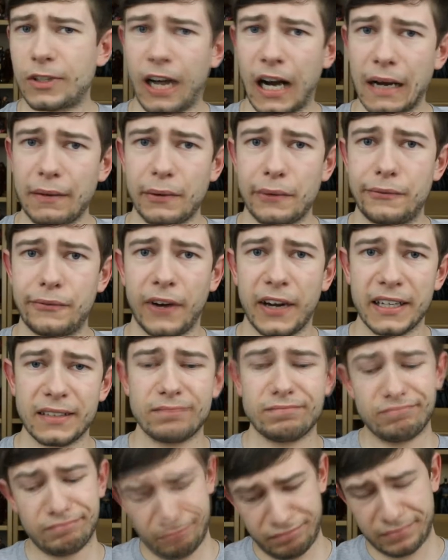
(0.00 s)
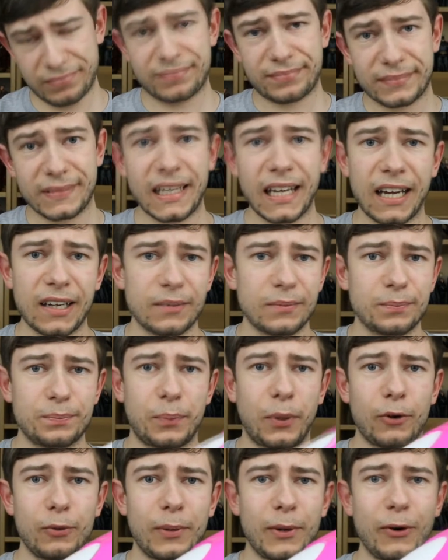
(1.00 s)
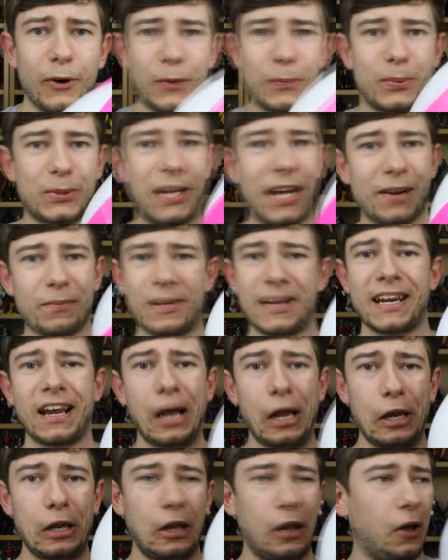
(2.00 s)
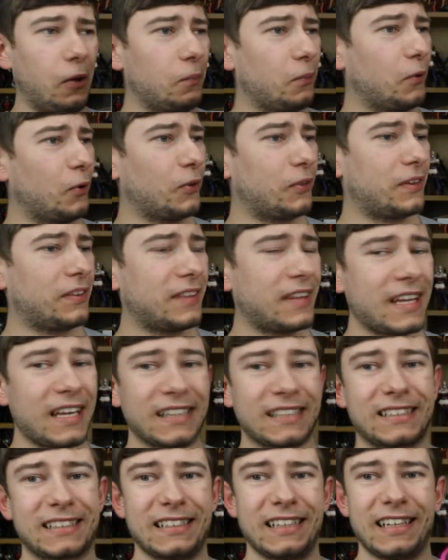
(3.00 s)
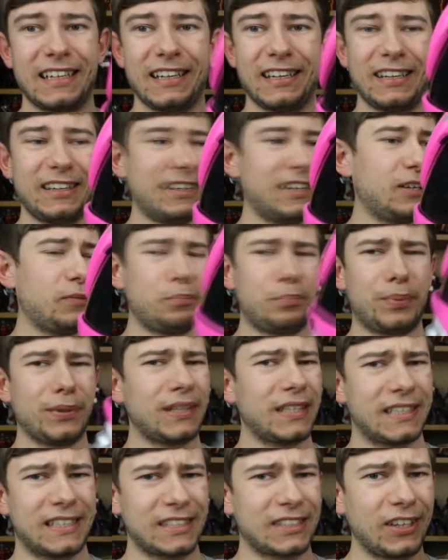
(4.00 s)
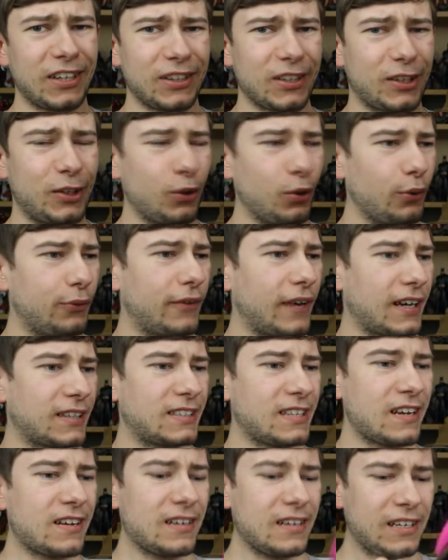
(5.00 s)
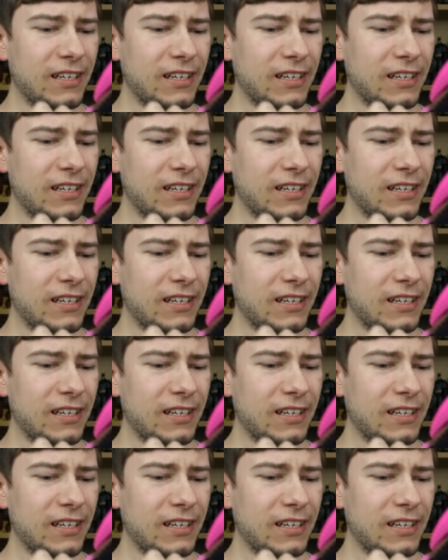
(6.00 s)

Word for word: kind of a fight, that probably would protect me a lot more than this, but this has got the cool factor.